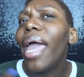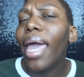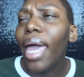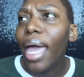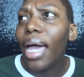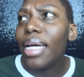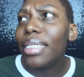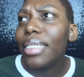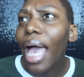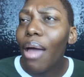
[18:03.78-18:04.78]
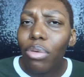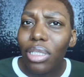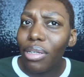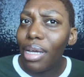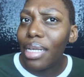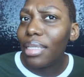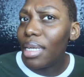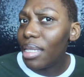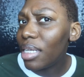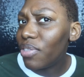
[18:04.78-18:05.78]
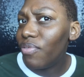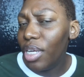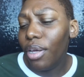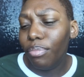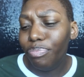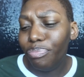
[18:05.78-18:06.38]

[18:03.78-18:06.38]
and I will see you guys in the next video.